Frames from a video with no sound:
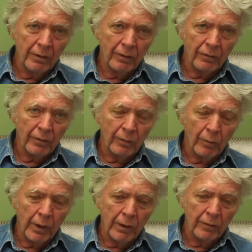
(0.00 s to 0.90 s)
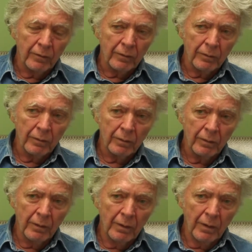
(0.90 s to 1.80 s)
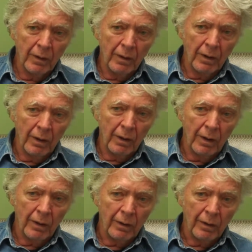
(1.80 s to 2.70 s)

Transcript: different ways. And